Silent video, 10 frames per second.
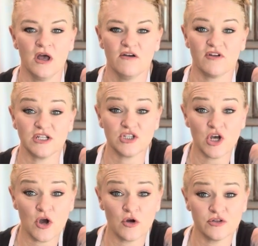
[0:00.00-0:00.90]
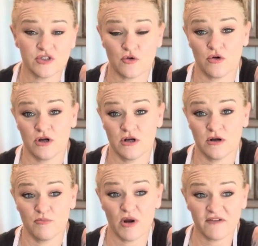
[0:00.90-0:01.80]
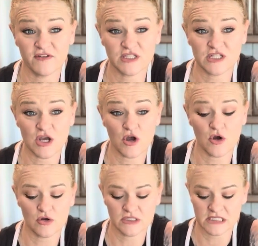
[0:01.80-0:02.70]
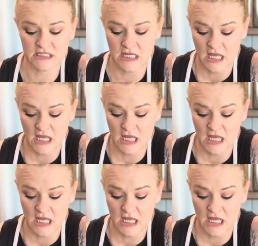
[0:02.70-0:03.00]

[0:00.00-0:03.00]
French toast or breakfast toast.